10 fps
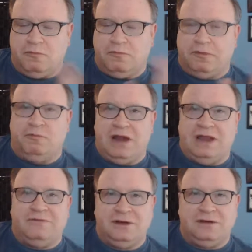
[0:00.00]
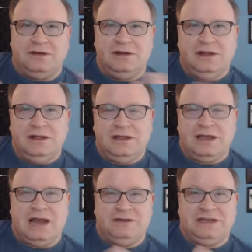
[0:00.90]
Raven
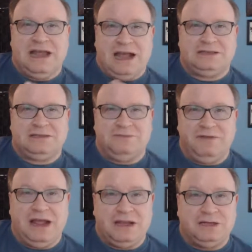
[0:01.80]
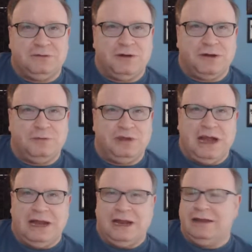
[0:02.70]
kind of attacks some fans who are
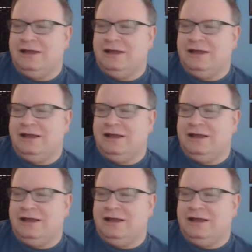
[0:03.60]
complaining,